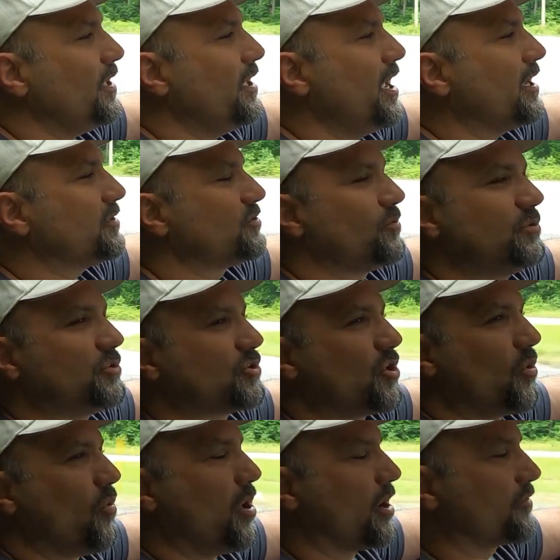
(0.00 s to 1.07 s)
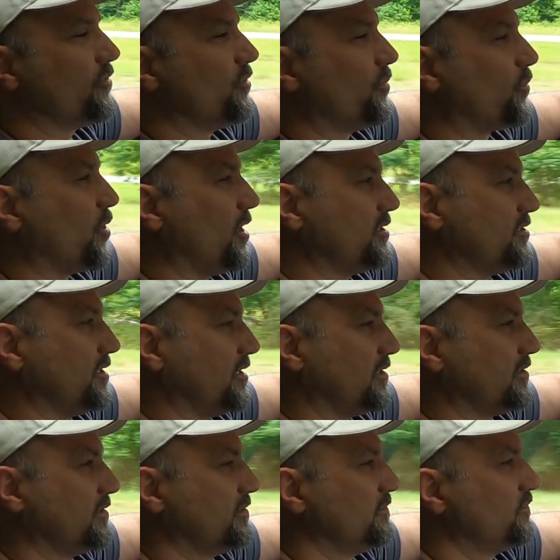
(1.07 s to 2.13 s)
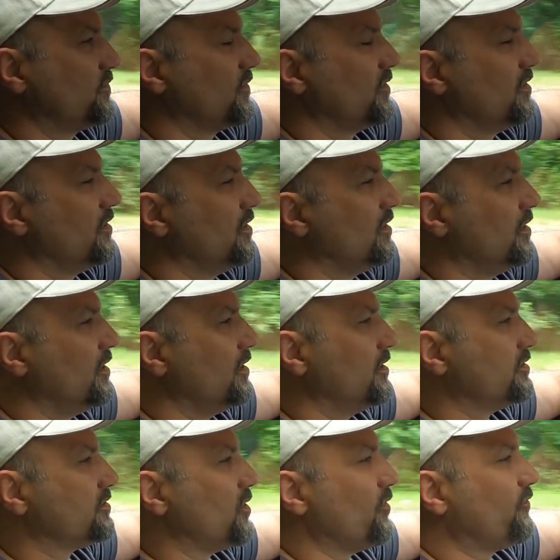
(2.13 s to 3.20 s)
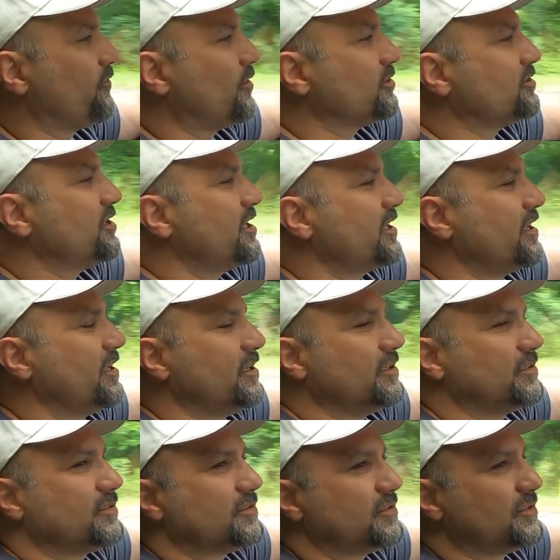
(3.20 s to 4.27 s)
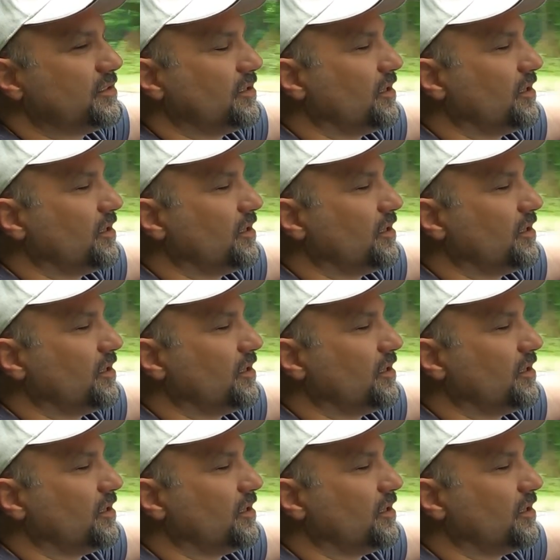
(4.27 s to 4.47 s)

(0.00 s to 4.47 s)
yeah, so we're just going to walk through the process. So the first thing is,